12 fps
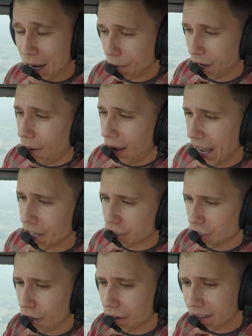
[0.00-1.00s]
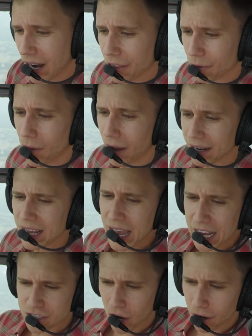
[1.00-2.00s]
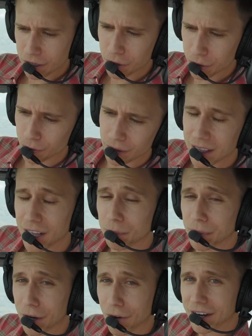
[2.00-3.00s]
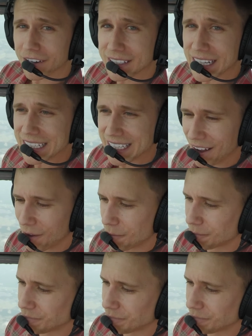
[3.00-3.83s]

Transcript: and I'm going to go ahead and show you another one and talk you through it in a little bit greater detail.